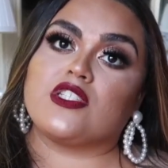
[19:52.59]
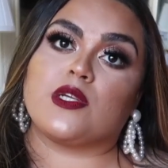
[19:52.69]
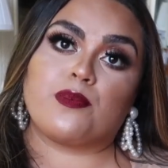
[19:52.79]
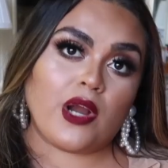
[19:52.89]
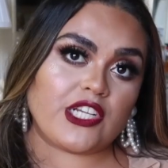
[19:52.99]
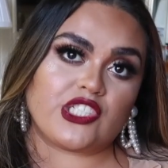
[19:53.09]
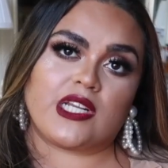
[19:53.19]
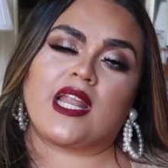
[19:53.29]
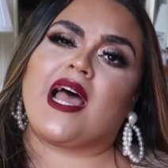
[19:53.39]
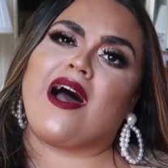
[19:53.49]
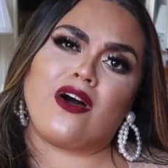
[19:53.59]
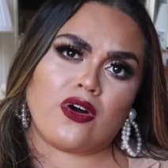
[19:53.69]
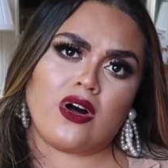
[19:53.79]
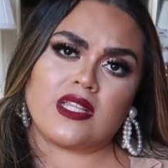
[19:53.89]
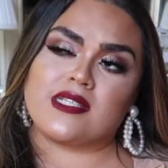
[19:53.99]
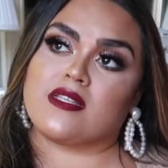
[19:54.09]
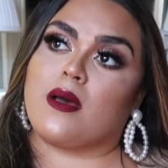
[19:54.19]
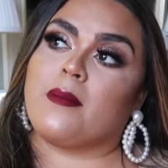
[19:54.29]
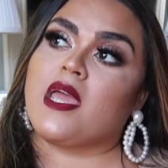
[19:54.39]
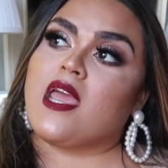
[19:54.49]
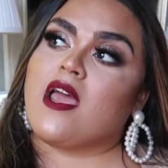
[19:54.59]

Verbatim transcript: depression, alcoholism,